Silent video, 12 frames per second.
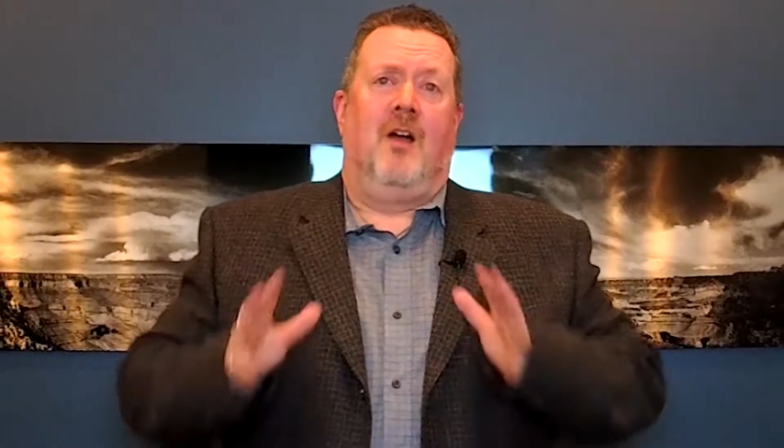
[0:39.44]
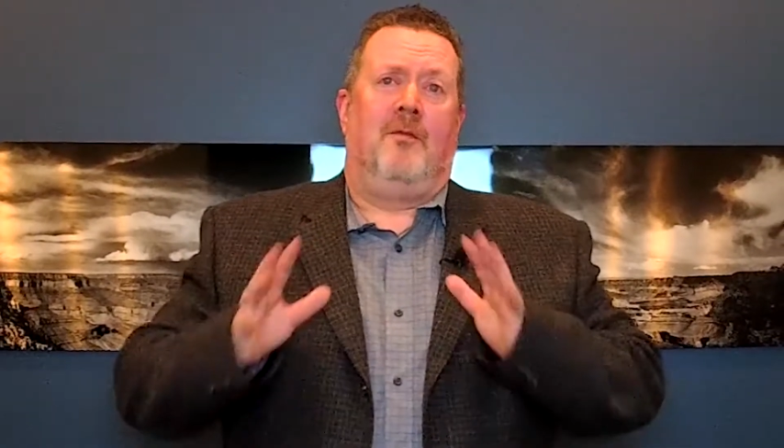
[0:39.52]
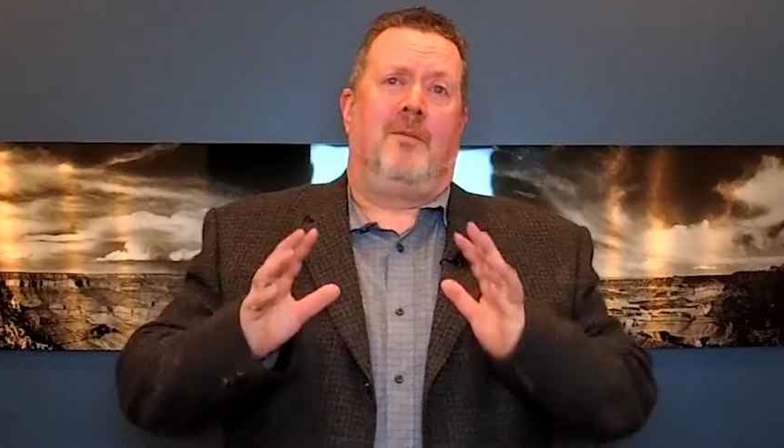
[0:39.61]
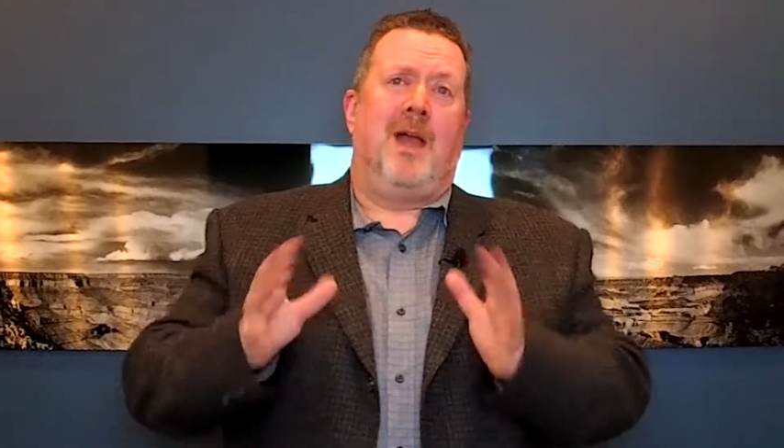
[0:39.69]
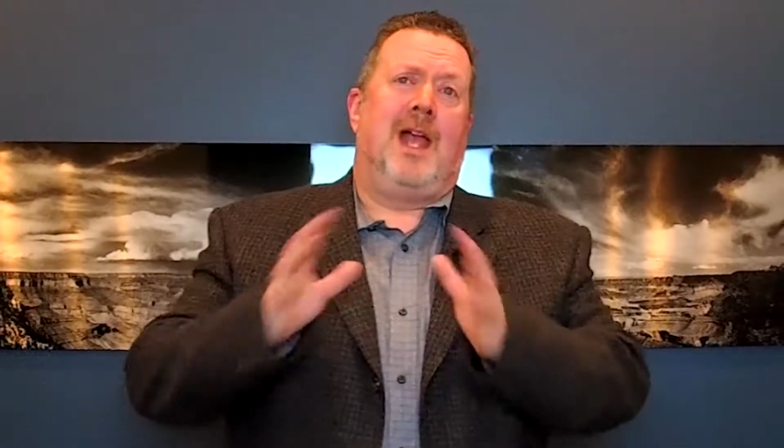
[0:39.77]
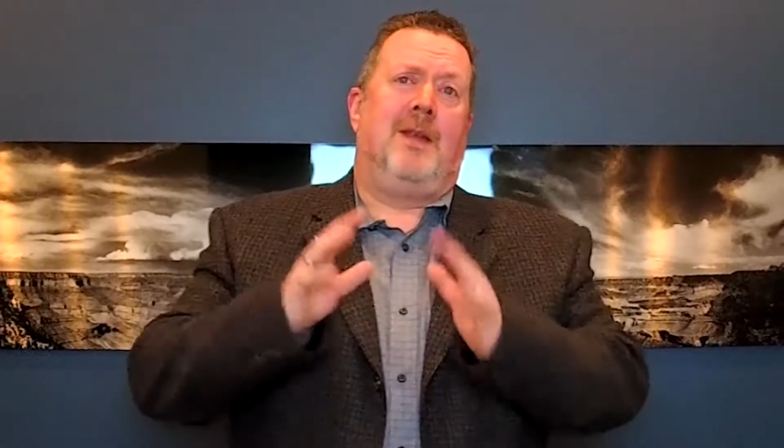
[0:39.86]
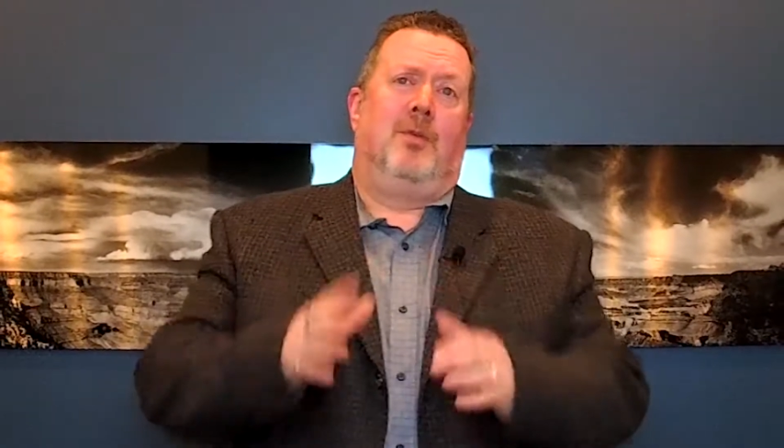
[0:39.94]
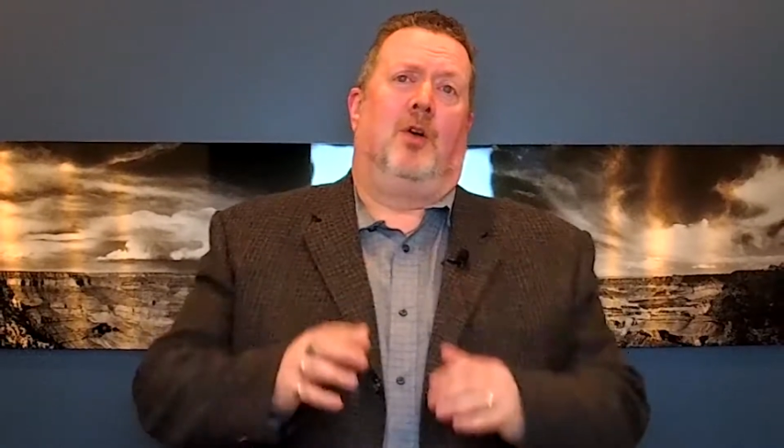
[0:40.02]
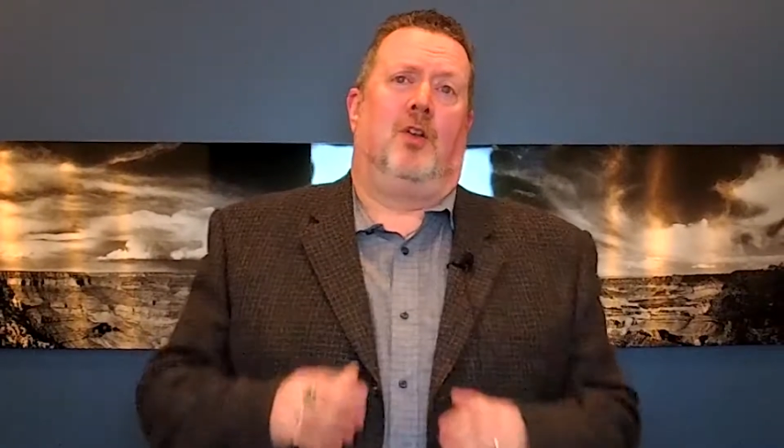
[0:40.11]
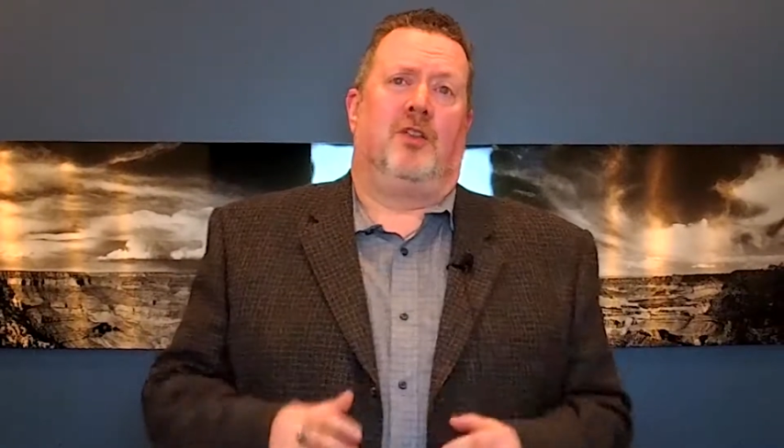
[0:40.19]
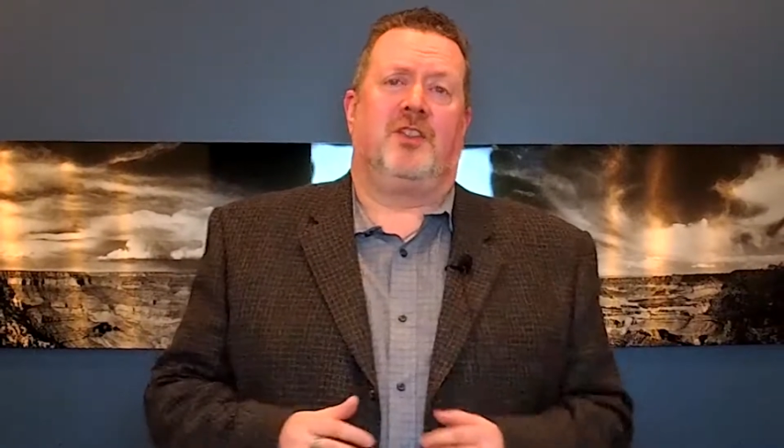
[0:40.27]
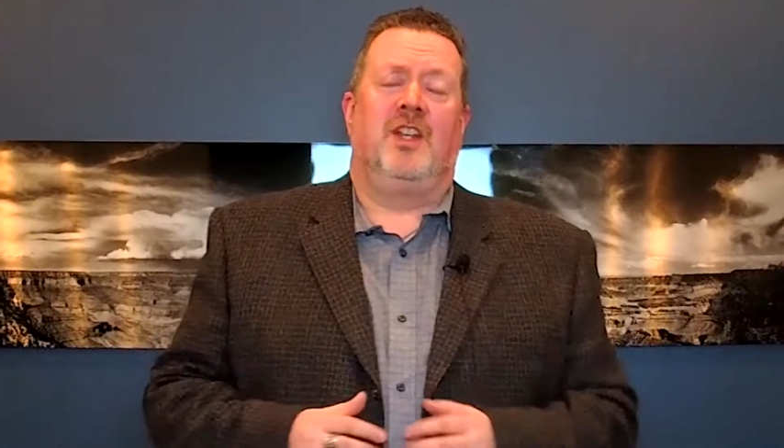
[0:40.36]
of bad
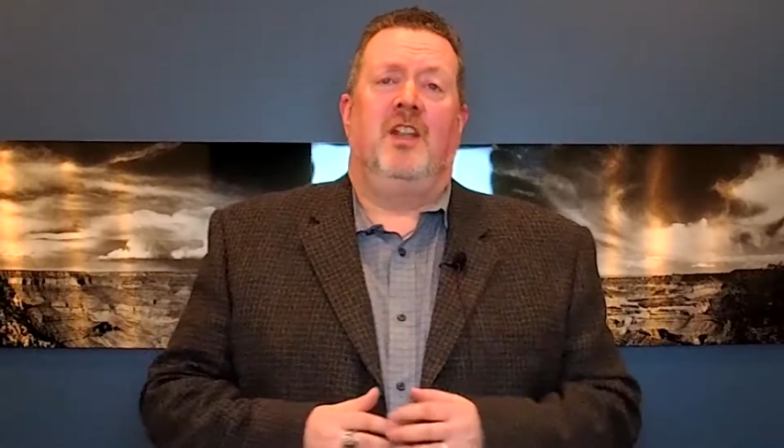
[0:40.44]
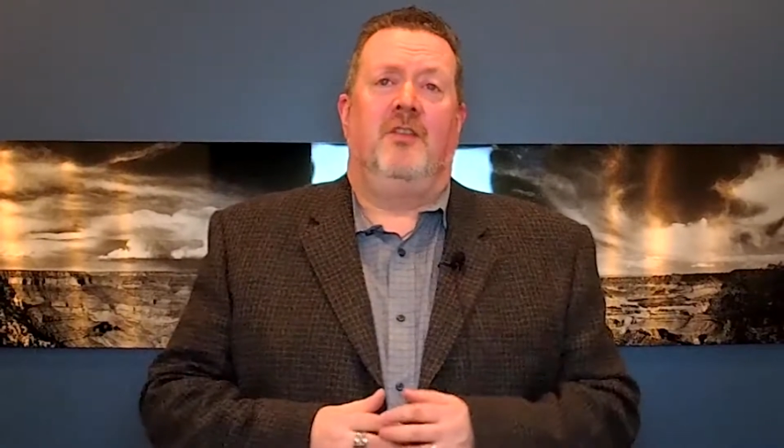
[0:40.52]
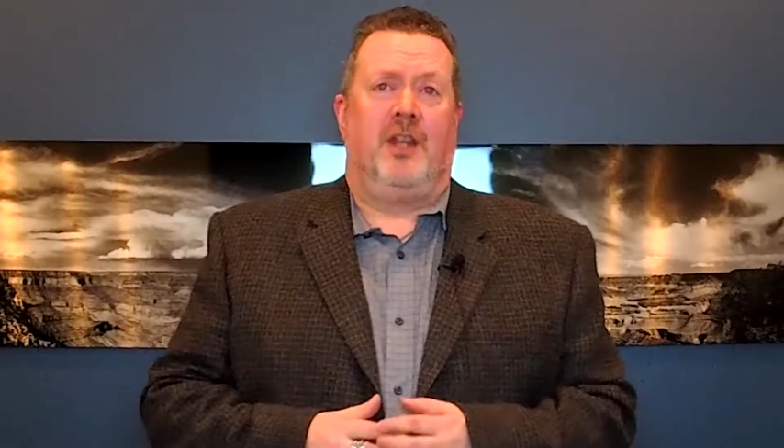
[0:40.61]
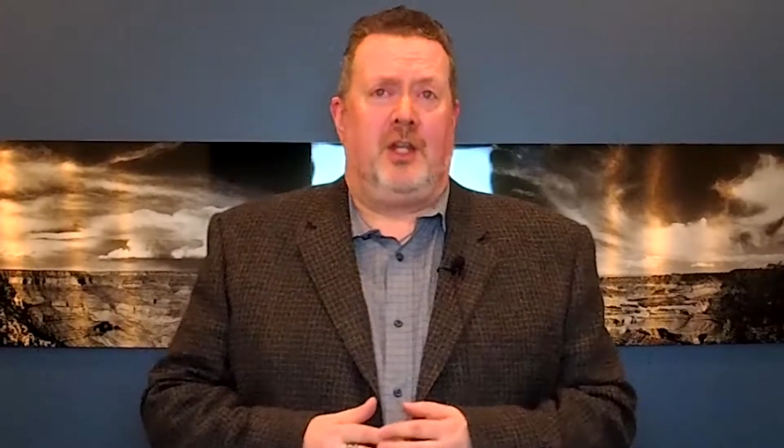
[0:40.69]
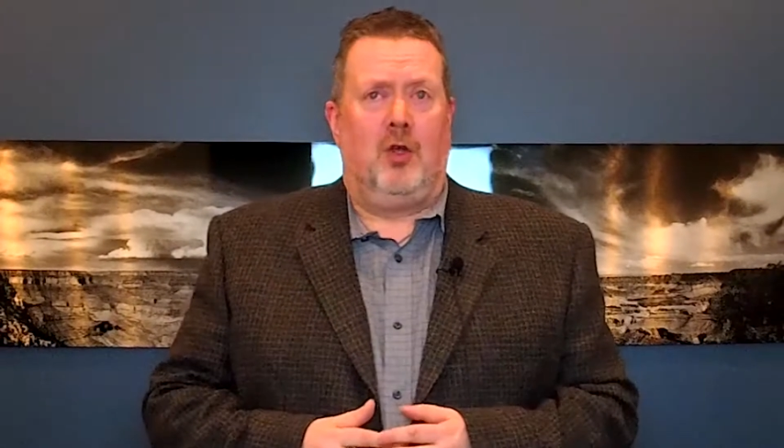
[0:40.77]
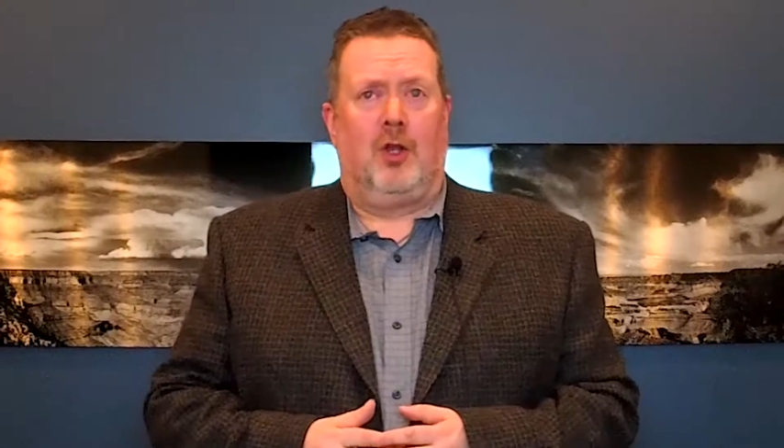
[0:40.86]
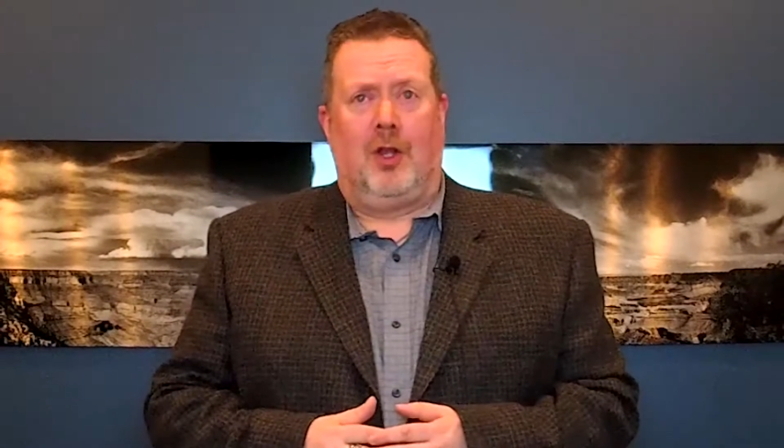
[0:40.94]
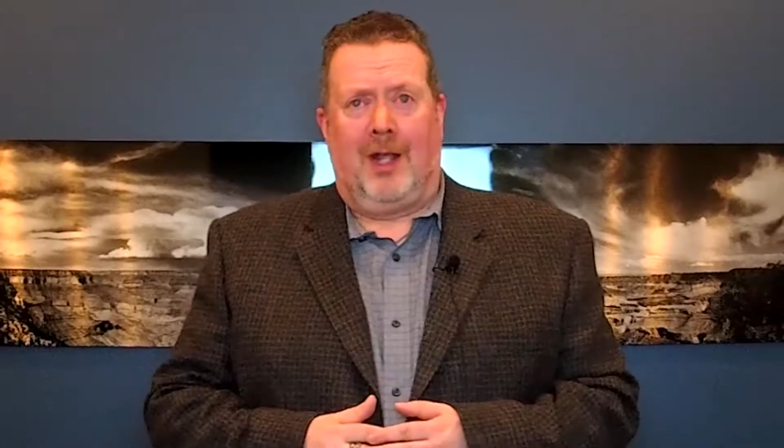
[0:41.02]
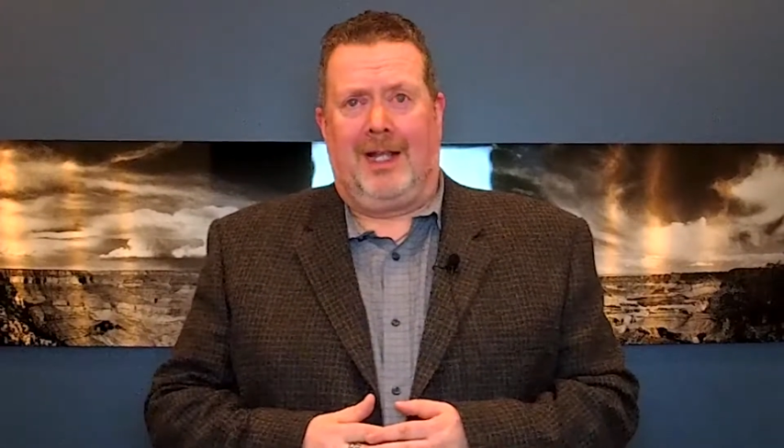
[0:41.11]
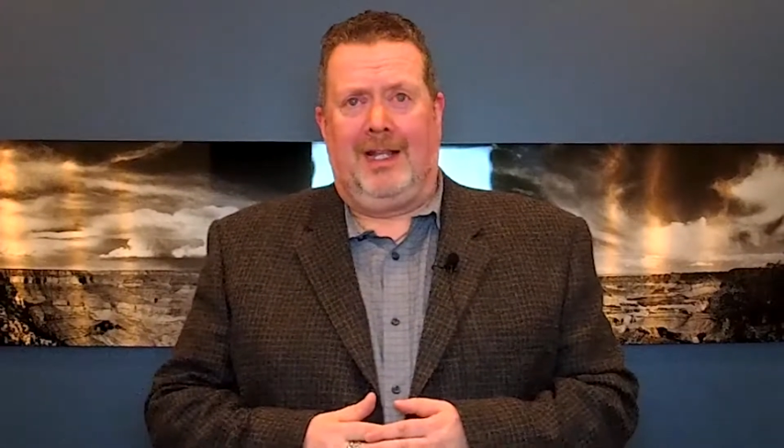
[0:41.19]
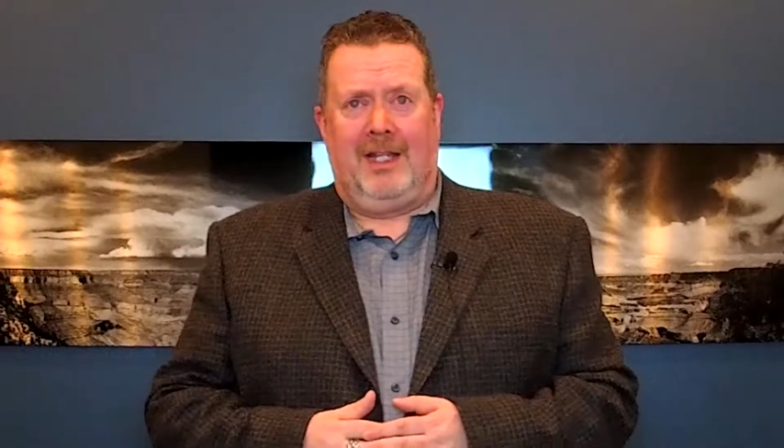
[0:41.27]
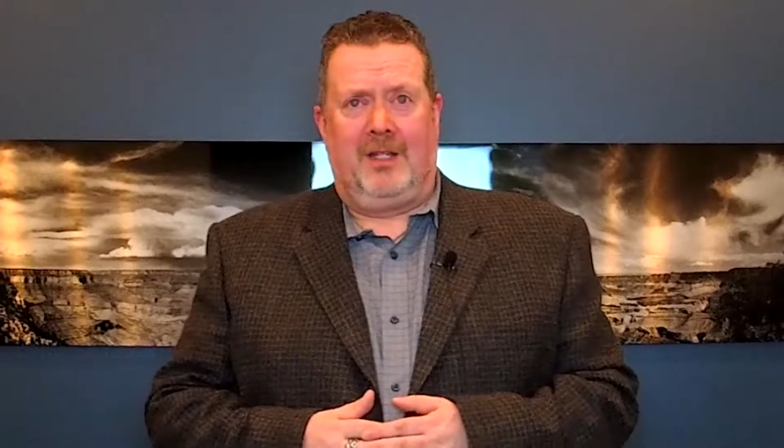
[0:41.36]
boss that you're
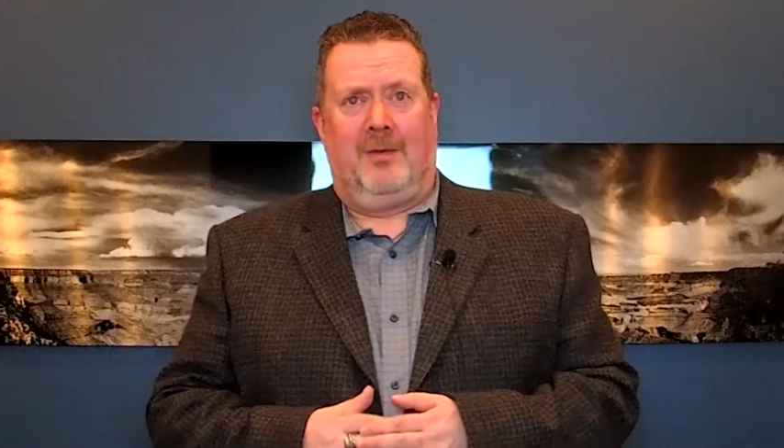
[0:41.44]
likely